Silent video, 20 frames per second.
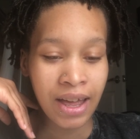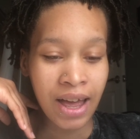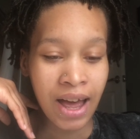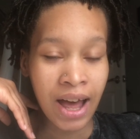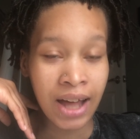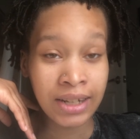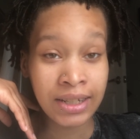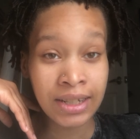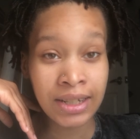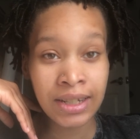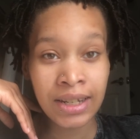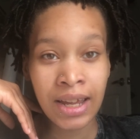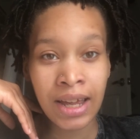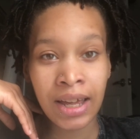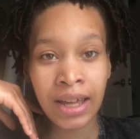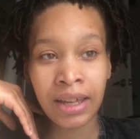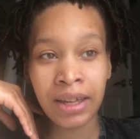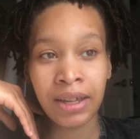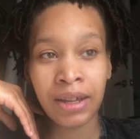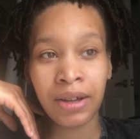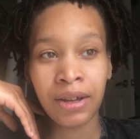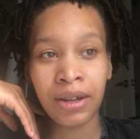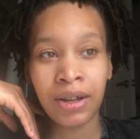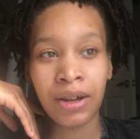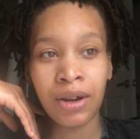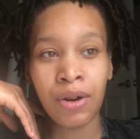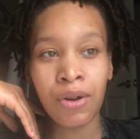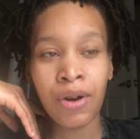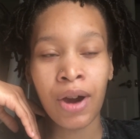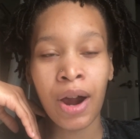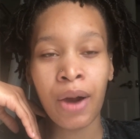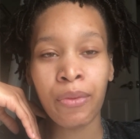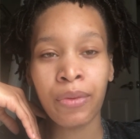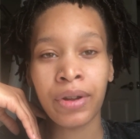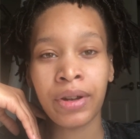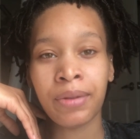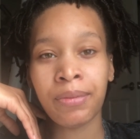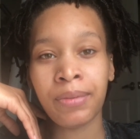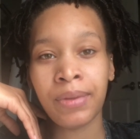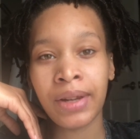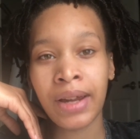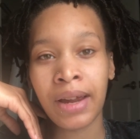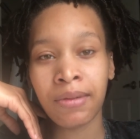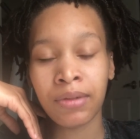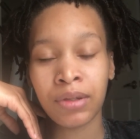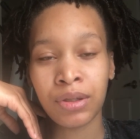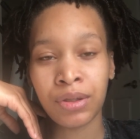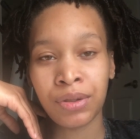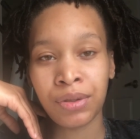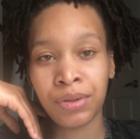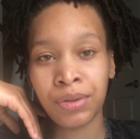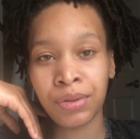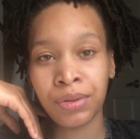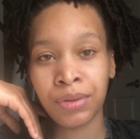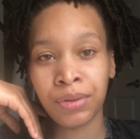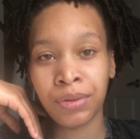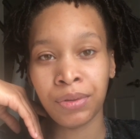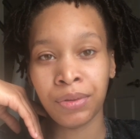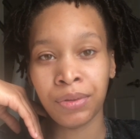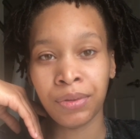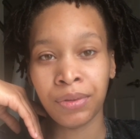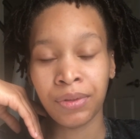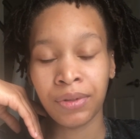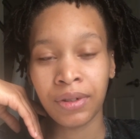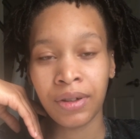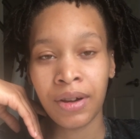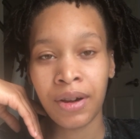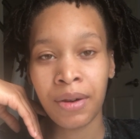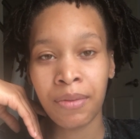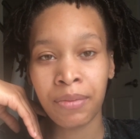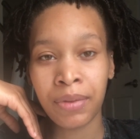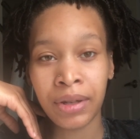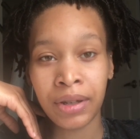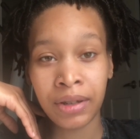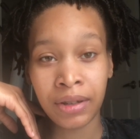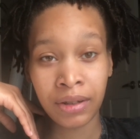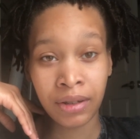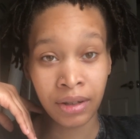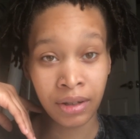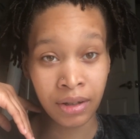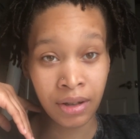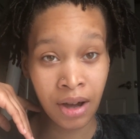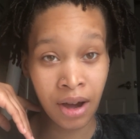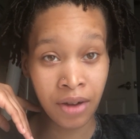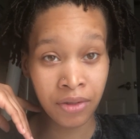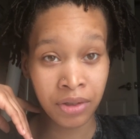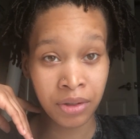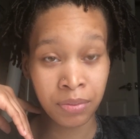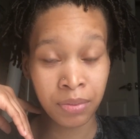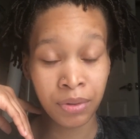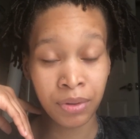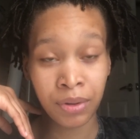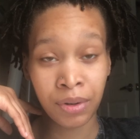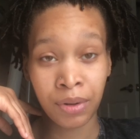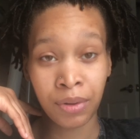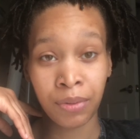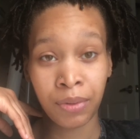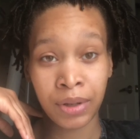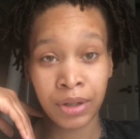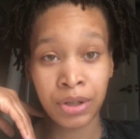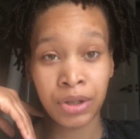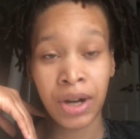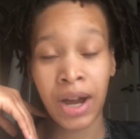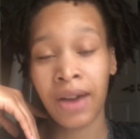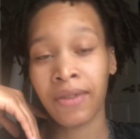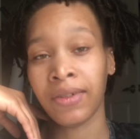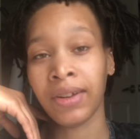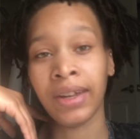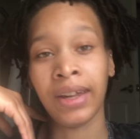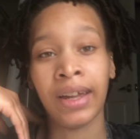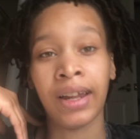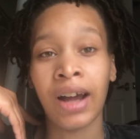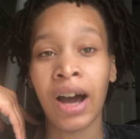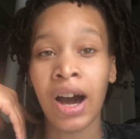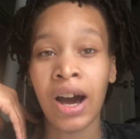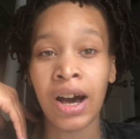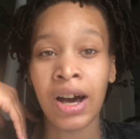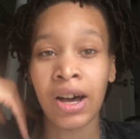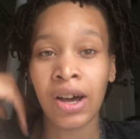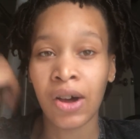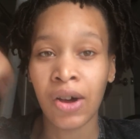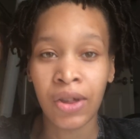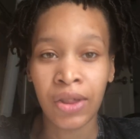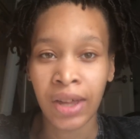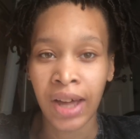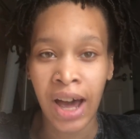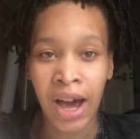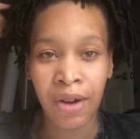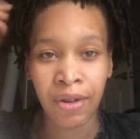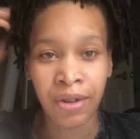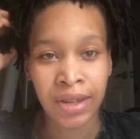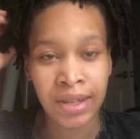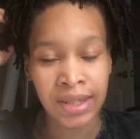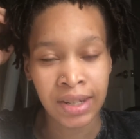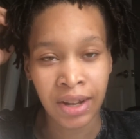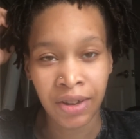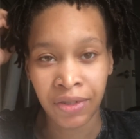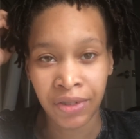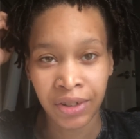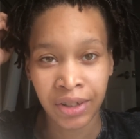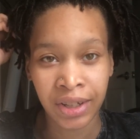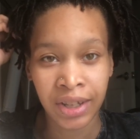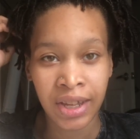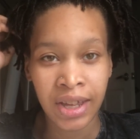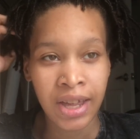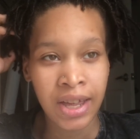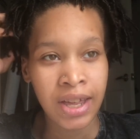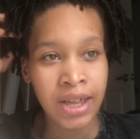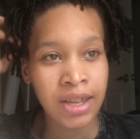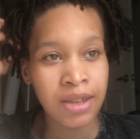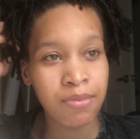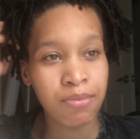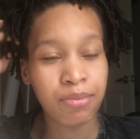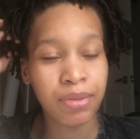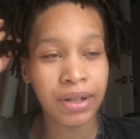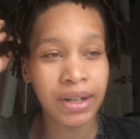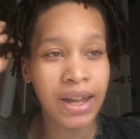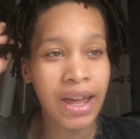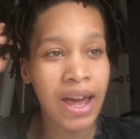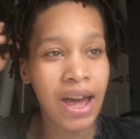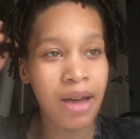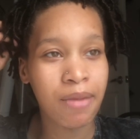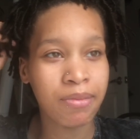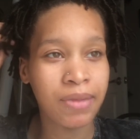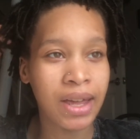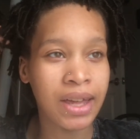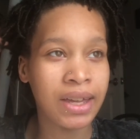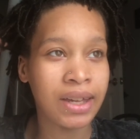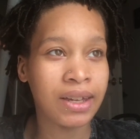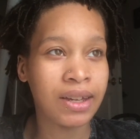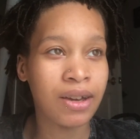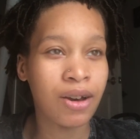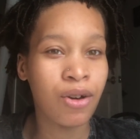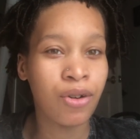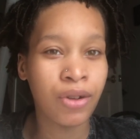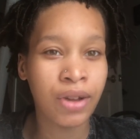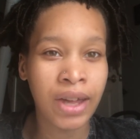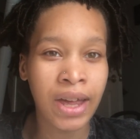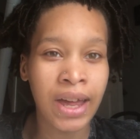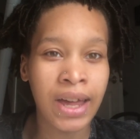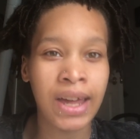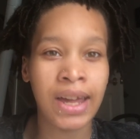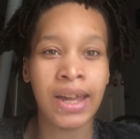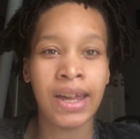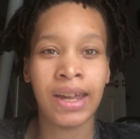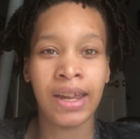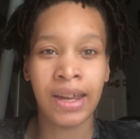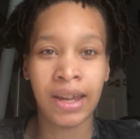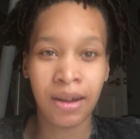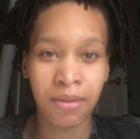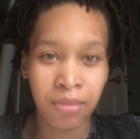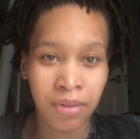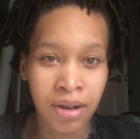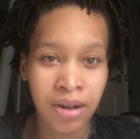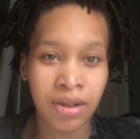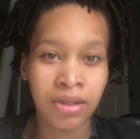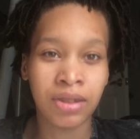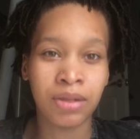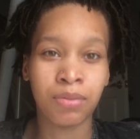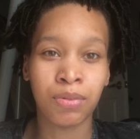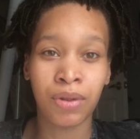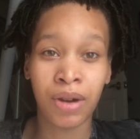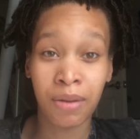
I did that, or I wouldn't be able to um, be comfortable with driving at all on the highways ever. But now I'm like, okay, I'm comfortable.